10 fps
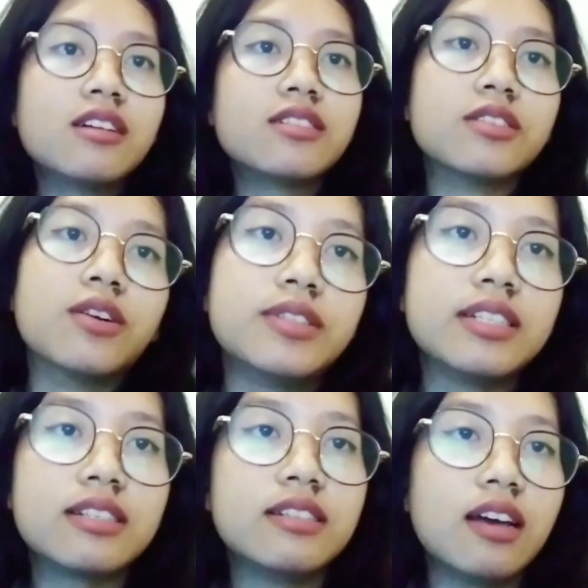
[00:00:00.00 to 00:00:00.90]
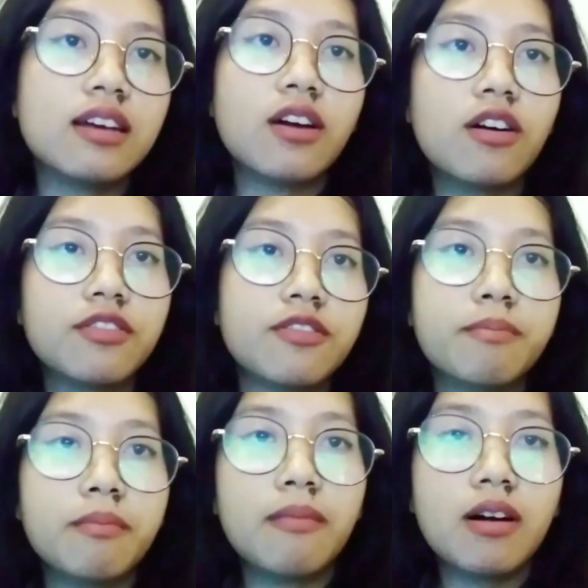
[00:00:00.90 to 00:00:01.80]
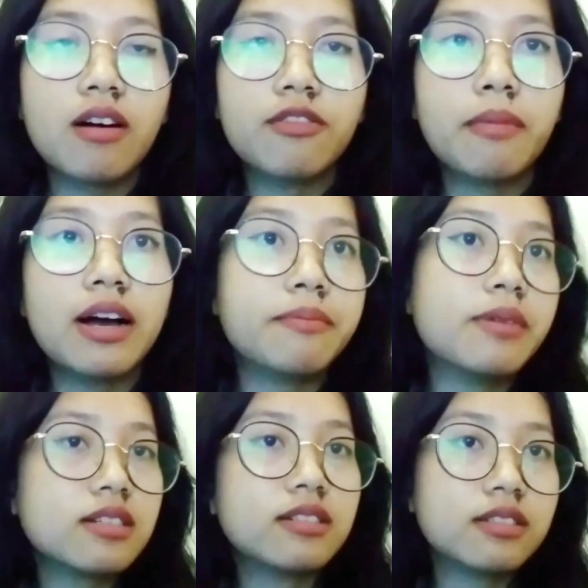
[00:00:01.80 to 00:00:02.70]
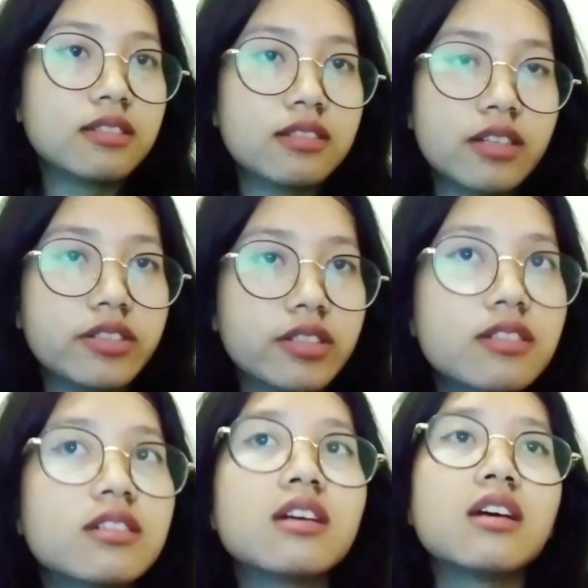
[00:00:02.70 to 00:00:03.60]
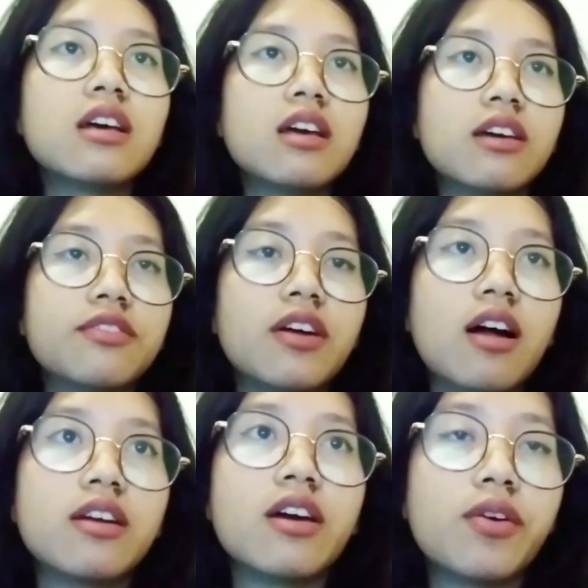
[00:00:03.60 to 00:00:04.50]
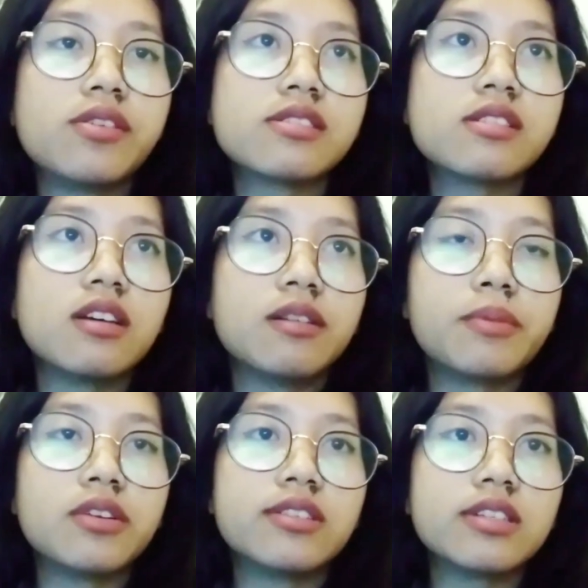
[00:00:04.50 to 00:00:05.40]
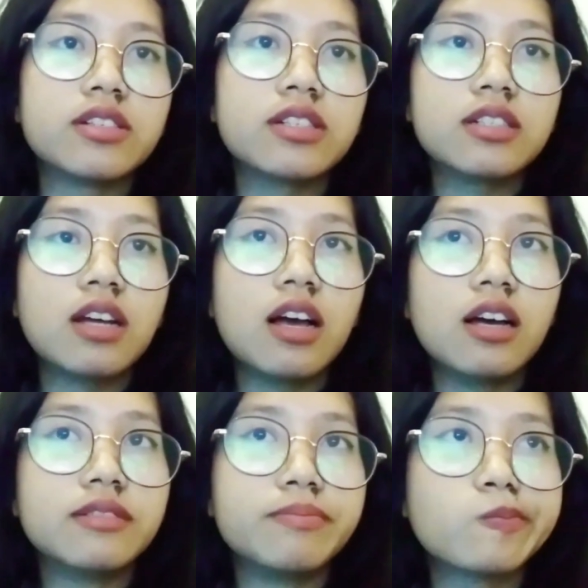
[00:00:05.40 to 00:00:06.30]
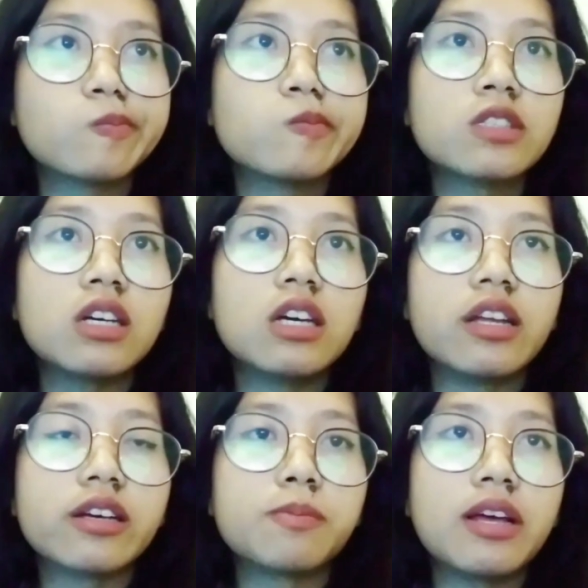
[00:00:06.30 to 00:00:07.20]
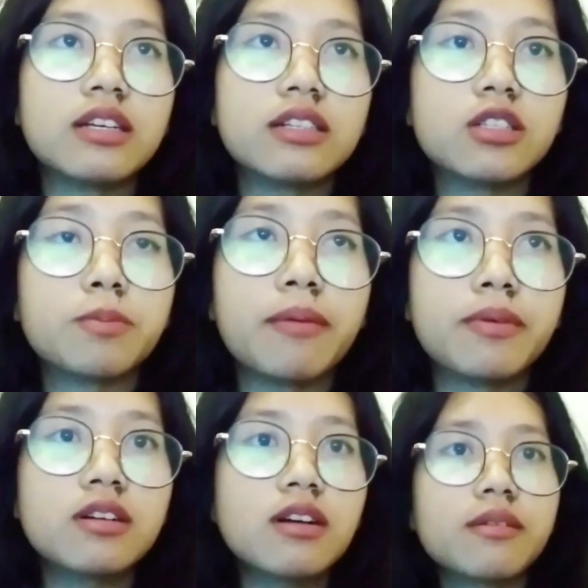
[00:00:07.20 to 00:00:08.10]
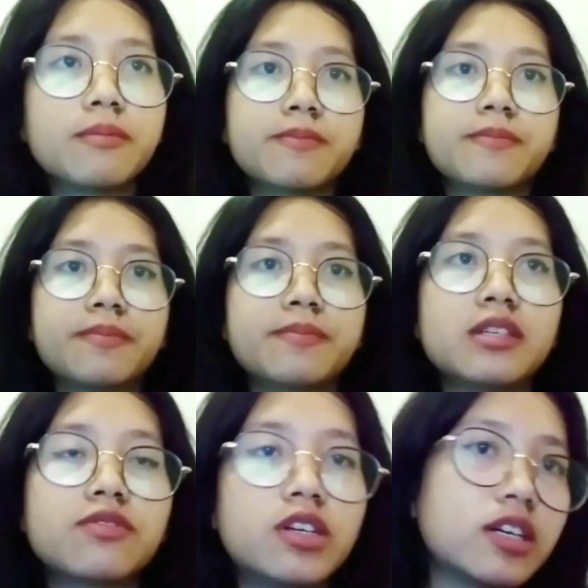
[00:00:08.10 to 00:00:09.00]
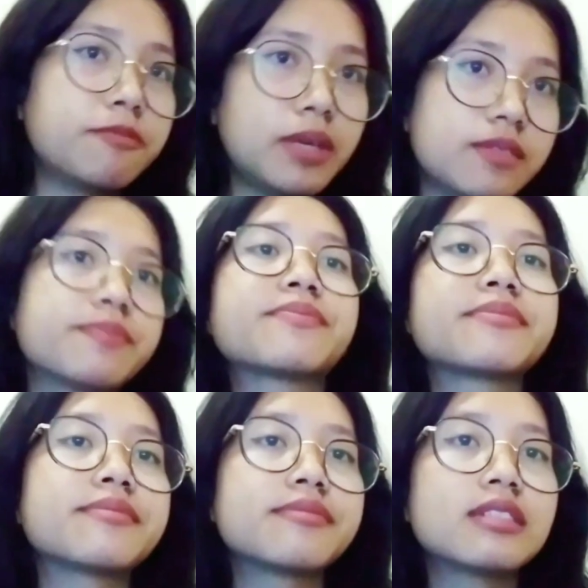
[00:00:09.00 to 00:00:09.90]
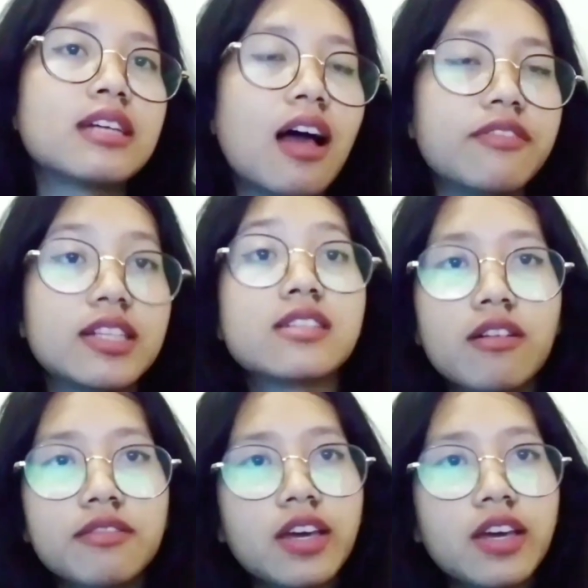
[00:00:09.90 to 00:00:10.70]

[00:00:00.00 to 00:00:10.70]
So this is the end of my presentation. If there are errors in pronunciation and in explaining this paper, please forgive me. I think that's all.